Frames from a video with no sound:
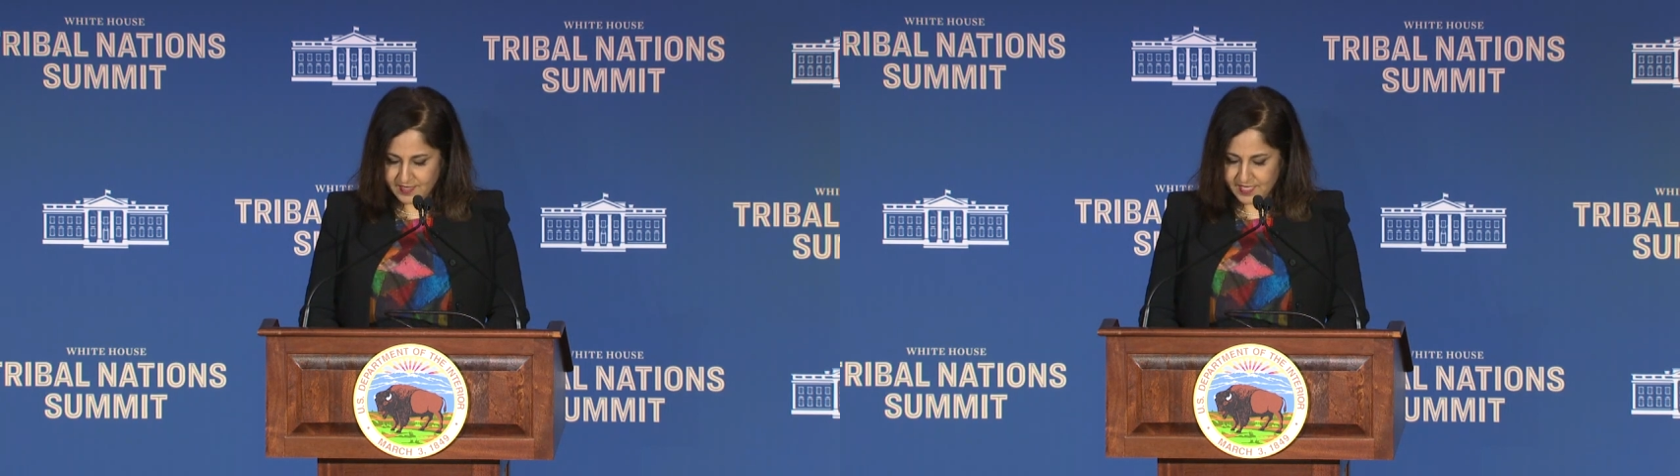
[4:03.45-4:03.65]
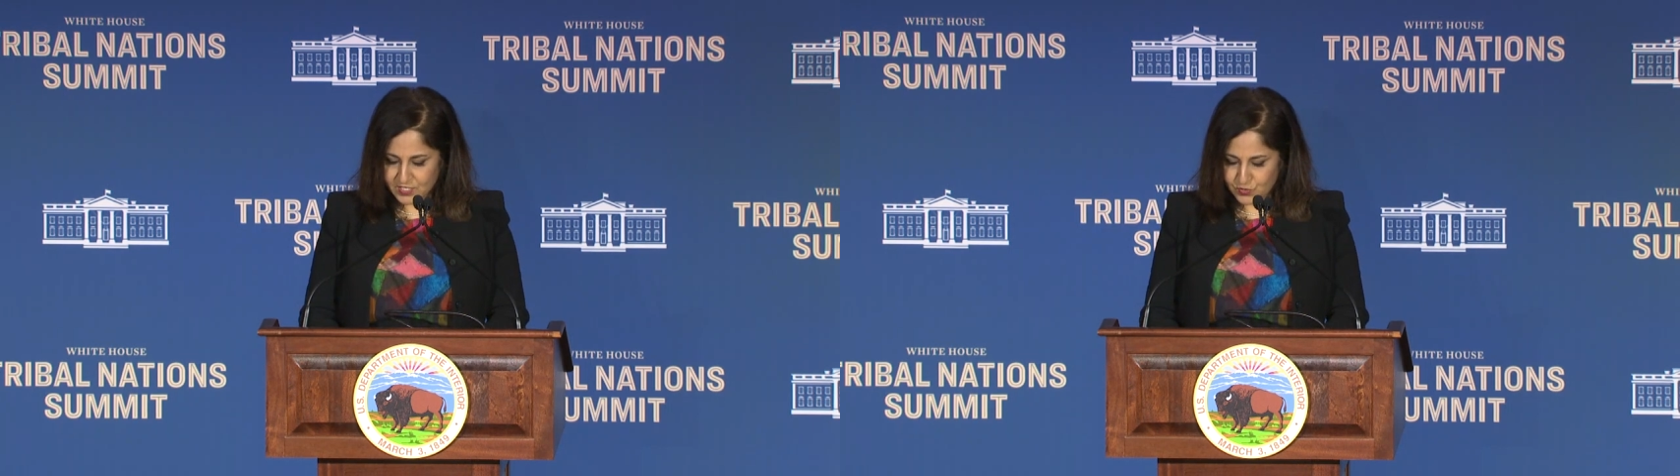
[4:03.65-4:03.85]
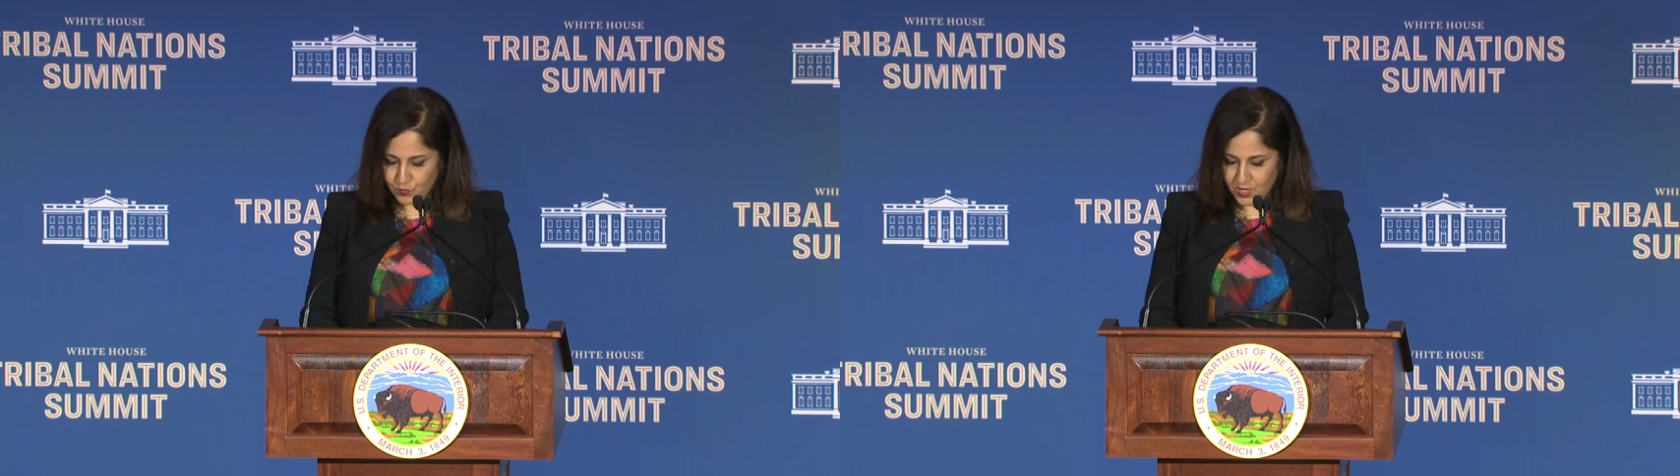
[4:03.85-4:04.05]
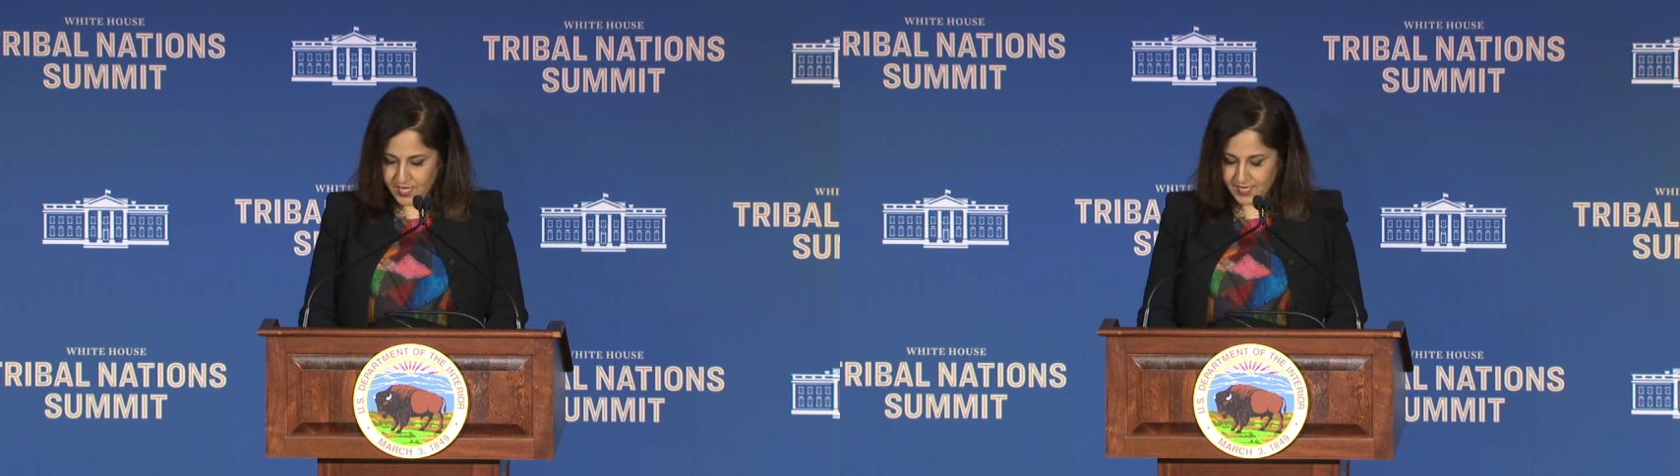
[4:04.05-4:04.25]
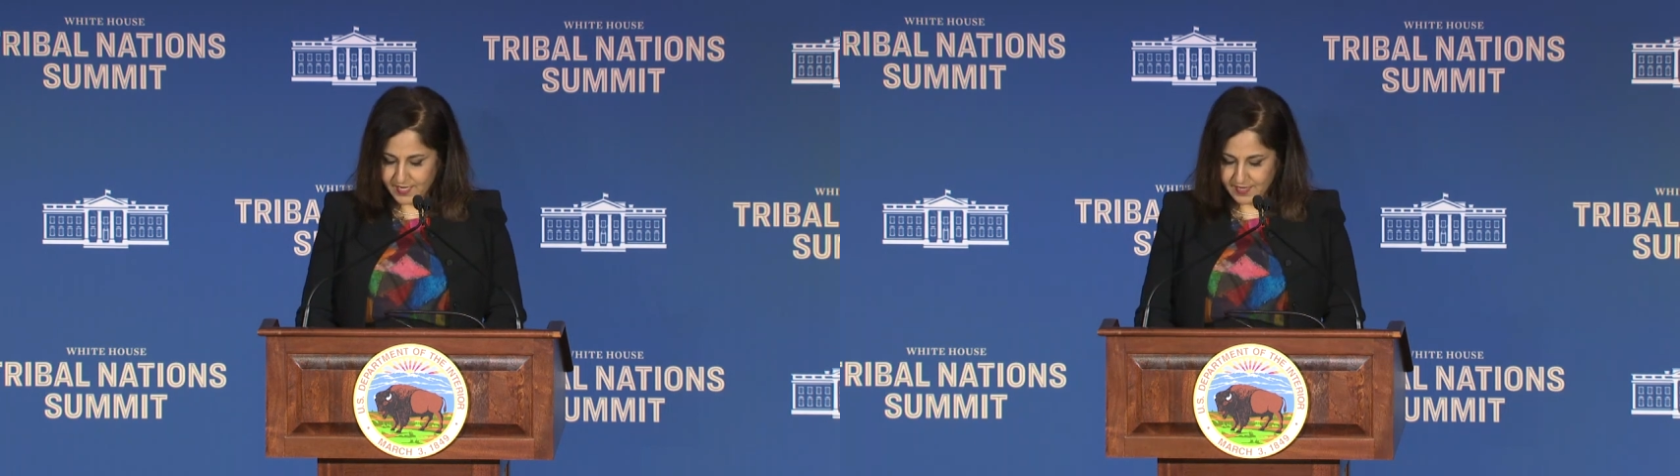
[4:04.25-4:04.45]
And that's
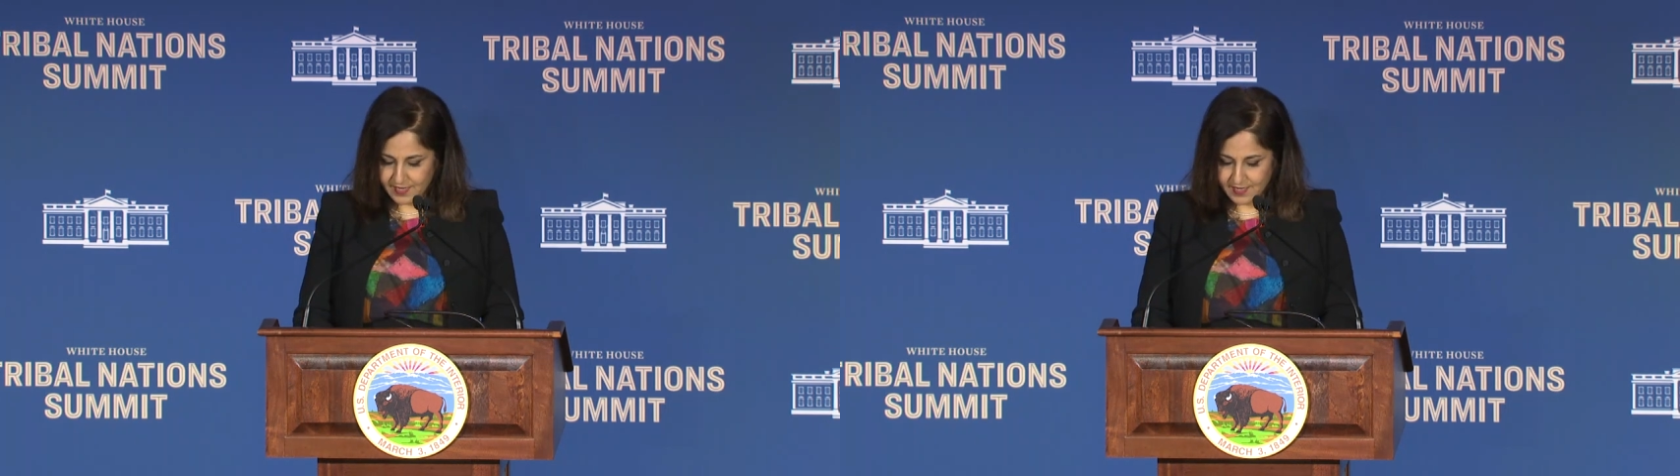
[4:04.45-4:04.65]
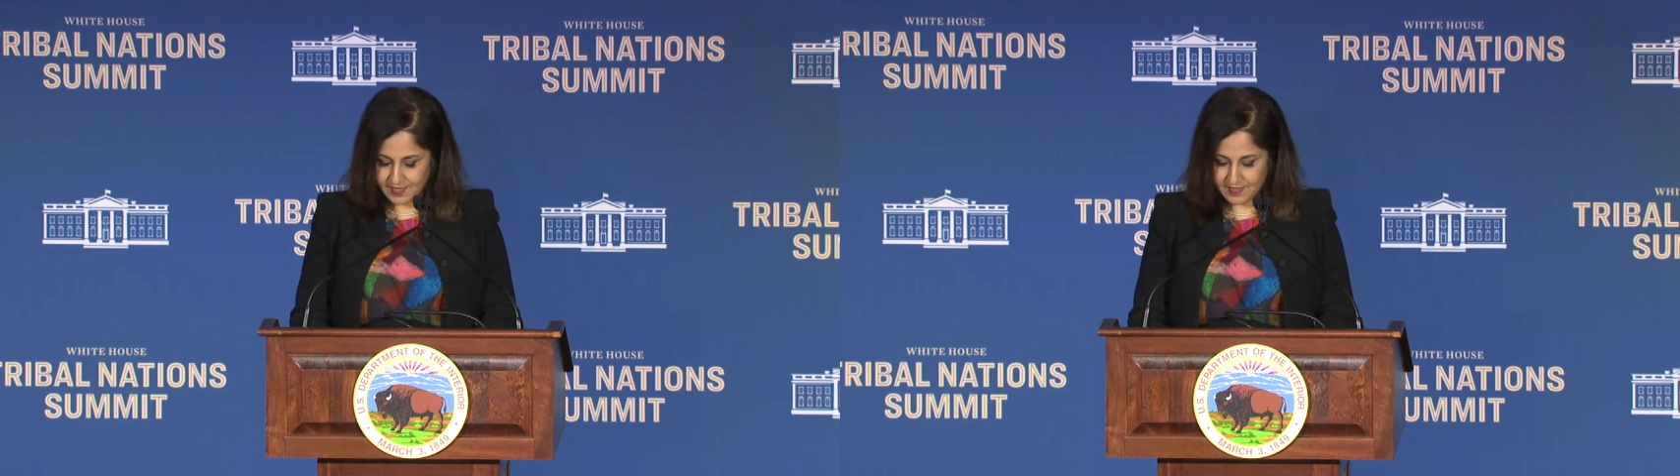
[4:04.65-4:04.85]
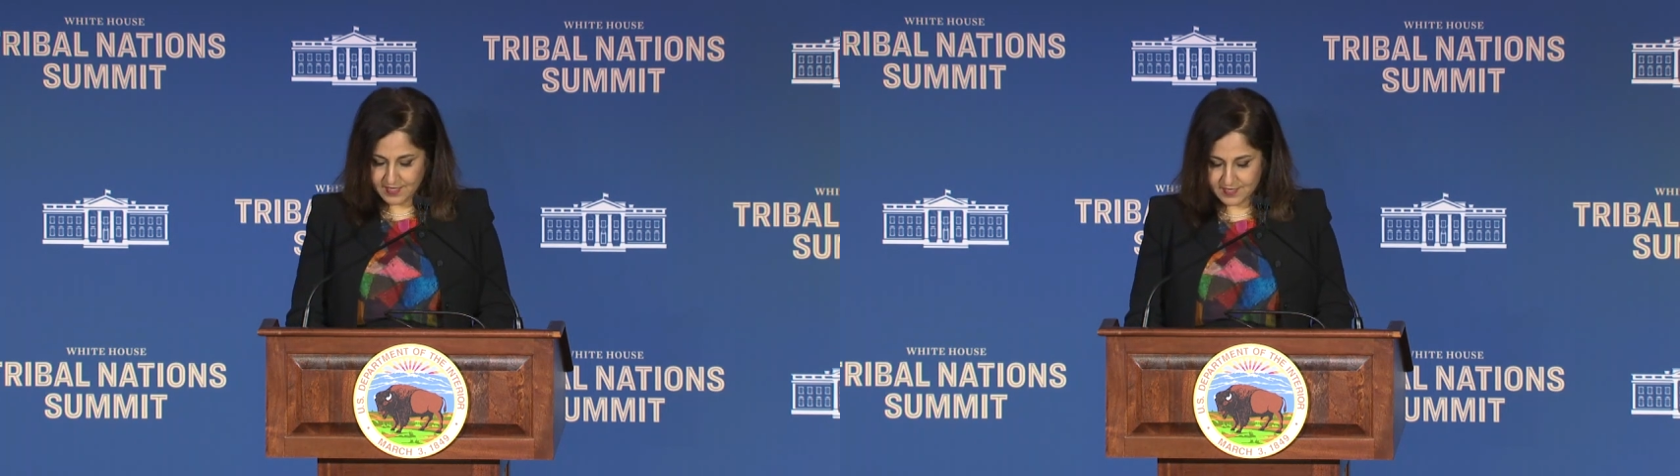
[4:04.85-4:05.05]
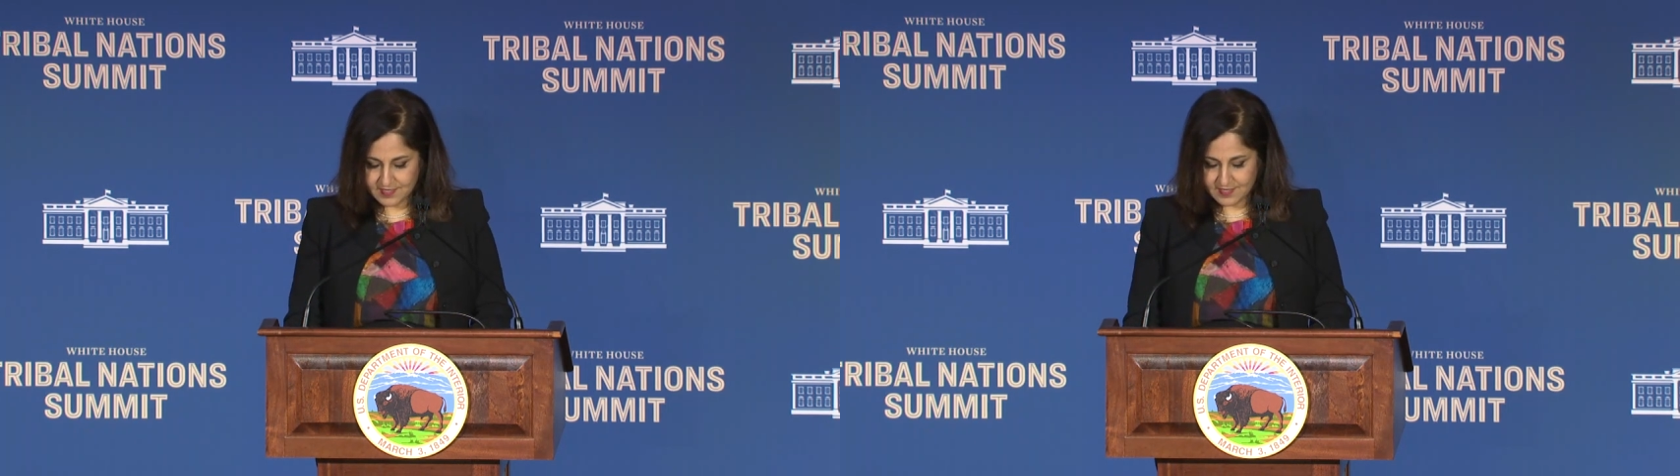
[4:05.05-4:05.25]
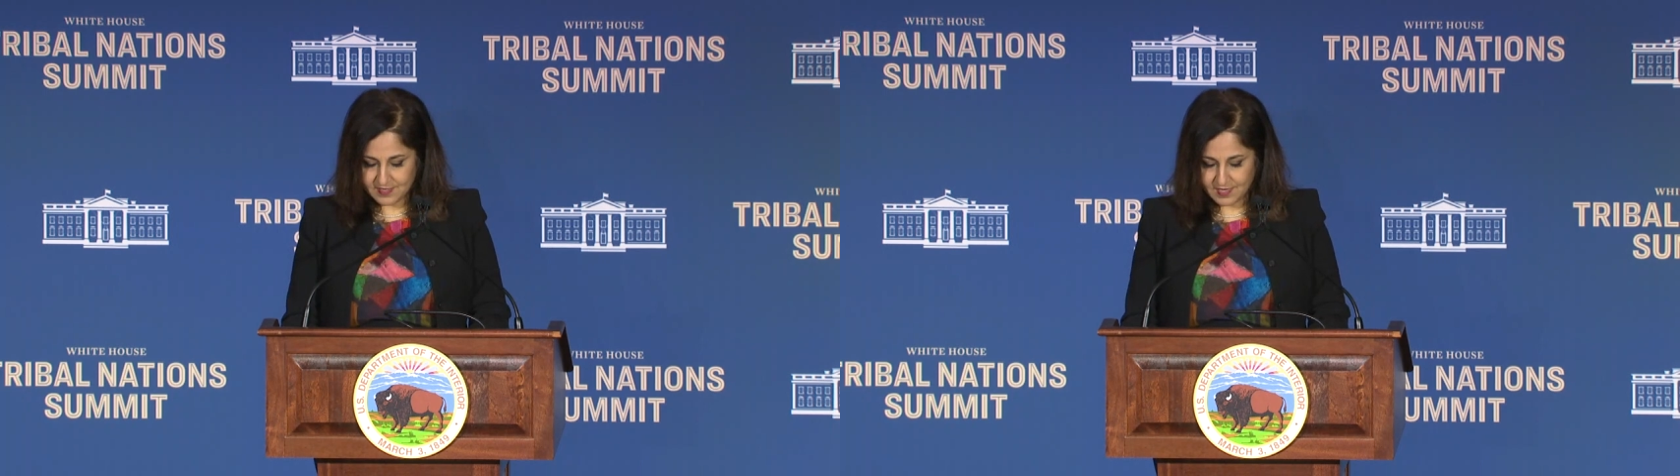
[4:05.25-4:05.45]
why
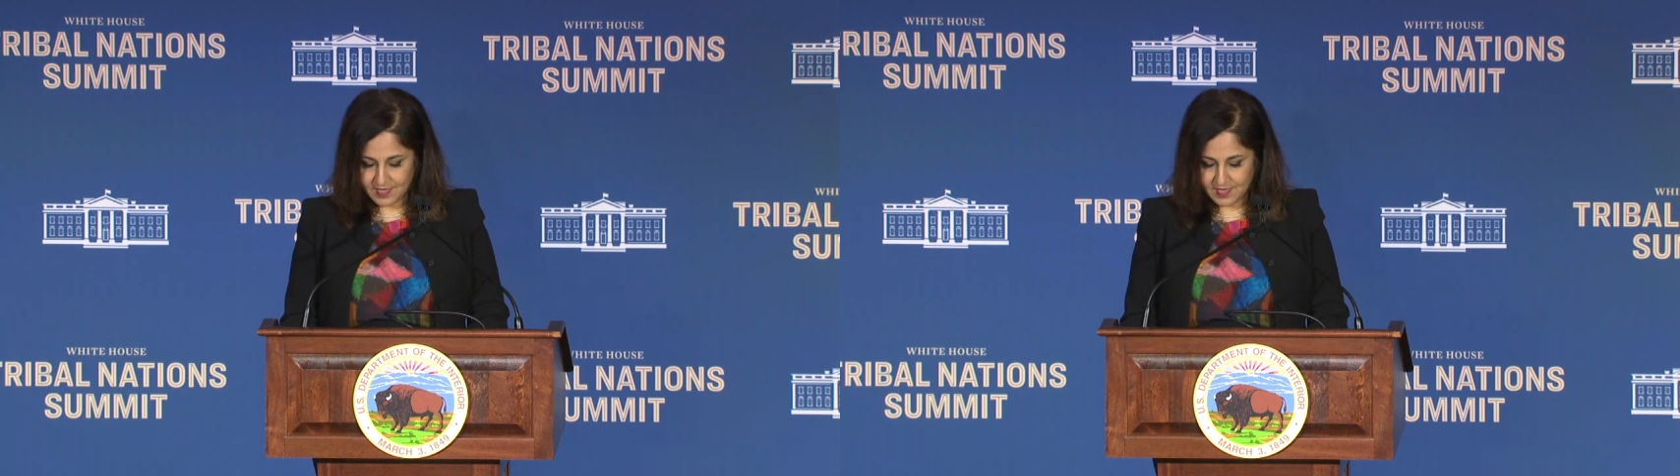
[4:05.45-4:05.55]
this,